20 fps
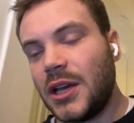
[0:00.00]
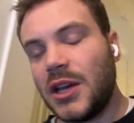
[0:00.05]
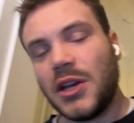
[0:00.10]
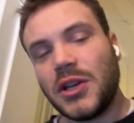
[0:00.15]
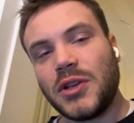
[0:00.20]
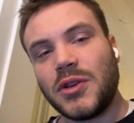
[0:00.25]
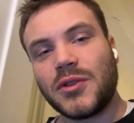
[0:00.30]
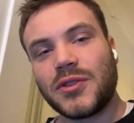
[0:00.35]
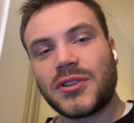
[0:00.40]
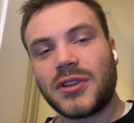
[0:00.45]

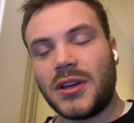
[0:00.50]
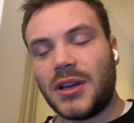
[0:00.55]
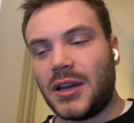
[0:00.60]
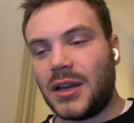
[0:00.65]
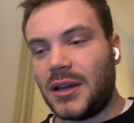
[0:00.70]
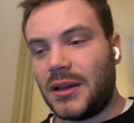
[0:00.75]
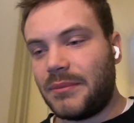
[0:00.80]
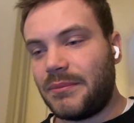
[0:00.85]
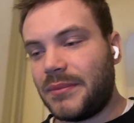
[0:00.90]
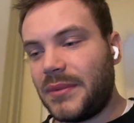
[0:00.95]
you should.
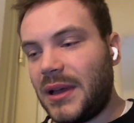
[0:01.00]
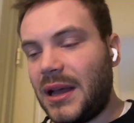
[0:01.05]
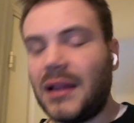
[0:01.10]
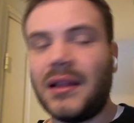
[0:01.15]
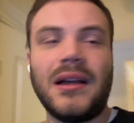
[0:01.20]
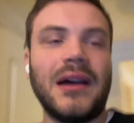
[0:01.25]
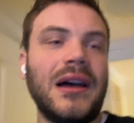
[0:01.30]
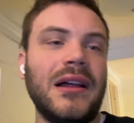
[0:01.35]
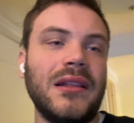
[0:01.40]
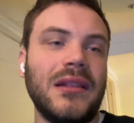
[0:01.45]
Um,
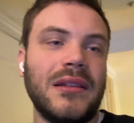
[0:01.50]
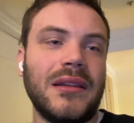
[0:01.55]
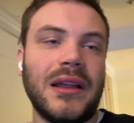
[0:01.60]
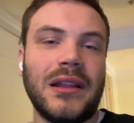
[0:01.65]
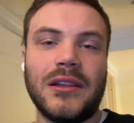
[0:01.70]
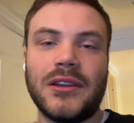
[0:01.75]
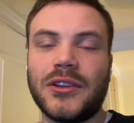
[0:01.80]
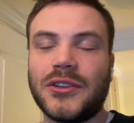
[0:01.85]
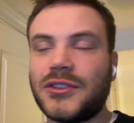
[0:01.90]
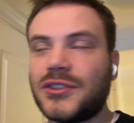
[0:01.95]
I'll I'll
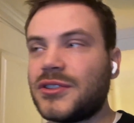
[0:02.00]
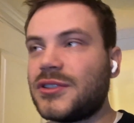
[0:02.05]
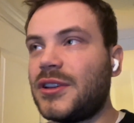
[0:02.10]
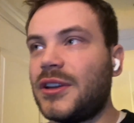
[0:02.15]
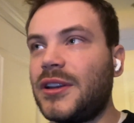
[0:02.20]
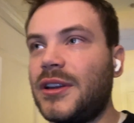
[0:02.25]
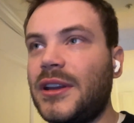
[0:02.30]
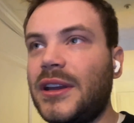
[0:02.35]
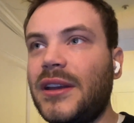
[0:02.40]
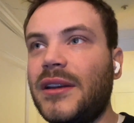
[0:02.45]
I'll just
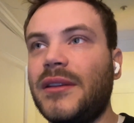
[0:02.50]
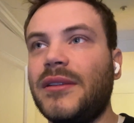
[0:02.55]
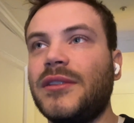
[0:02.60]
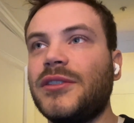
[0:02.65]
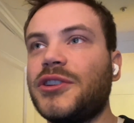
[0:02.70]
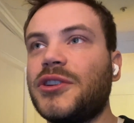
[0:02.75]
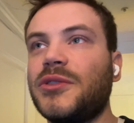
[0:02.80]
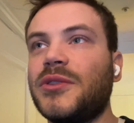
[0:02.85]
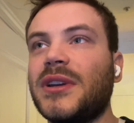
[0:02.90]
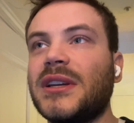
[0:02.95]
uh,
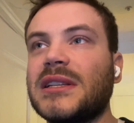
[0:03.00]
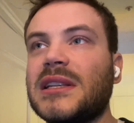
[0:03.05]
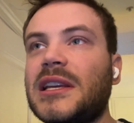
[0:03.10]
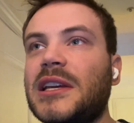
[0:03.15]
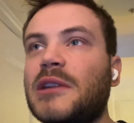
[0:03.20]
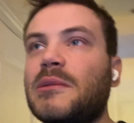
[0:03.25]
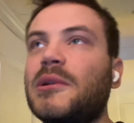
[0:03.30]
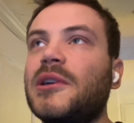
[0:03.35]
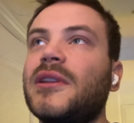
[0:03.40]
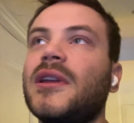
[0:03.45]
show you guys
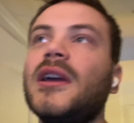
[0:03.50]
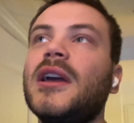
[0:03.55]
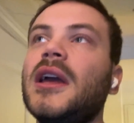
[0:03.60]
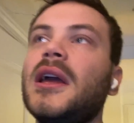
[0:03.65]
later. But